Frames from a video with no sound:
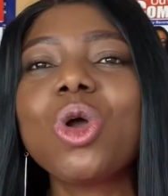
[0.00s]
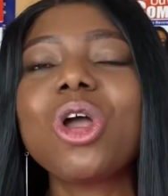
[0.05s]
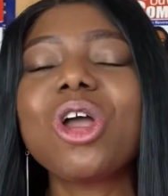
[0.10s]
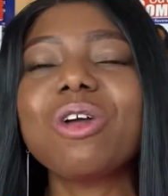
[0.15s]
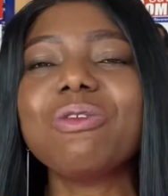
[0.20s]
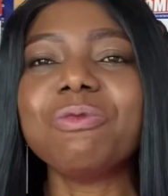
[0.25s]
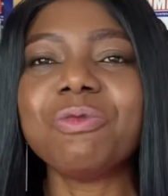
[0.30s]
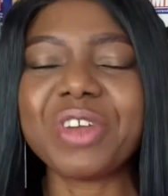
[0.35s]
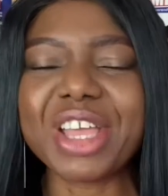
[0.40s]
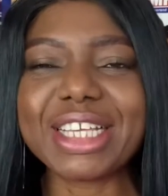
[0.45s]

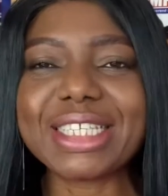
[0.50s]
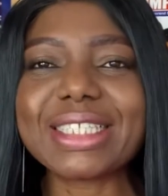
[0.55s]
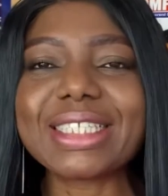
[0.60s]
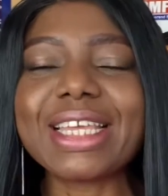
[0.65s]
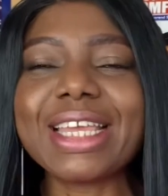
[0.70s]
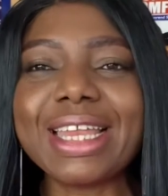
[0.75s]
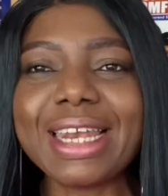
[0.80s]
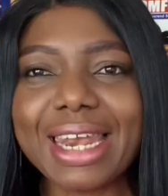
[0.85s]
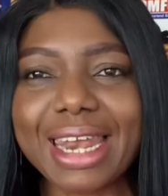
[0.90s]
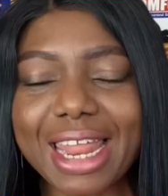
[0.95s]
verse
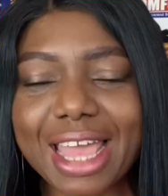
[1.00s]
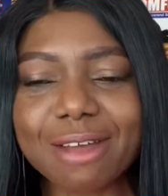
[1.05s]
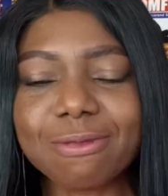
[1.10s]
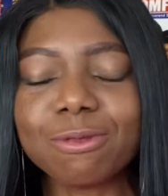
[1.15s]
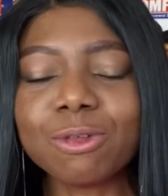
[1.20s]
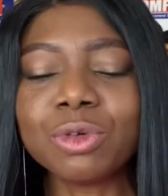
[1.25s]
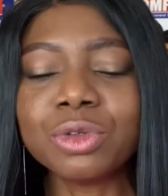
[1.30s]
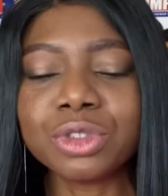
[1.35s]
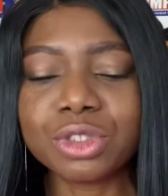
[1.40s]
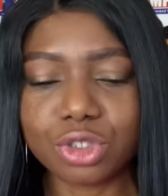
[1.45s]

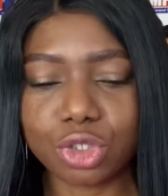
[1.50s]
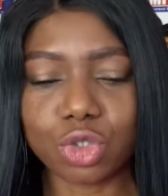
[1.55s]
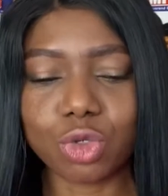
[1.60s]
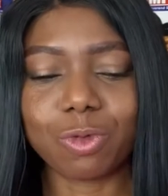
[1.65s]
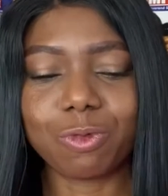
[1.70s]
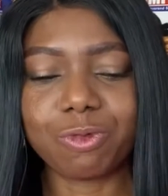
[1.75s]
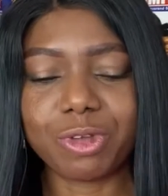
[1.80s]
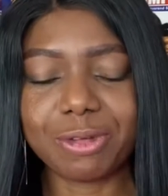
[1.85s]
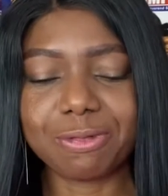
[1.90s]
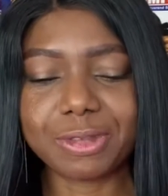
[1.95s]
11 to
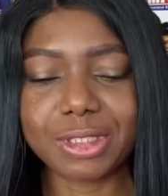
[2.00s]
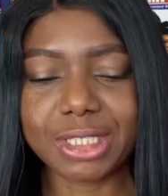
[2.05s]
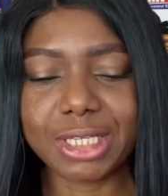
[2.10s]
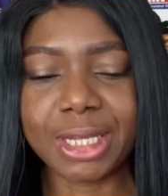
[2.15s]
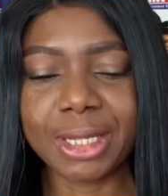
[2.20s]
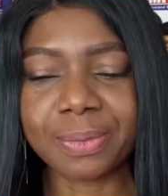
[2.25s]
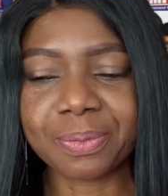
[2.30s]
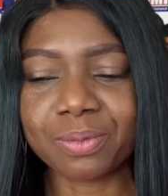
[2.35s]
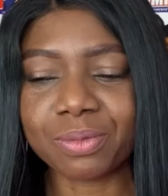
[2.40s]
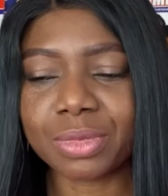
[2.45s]

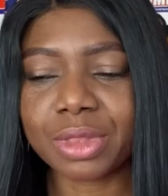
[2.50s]
15.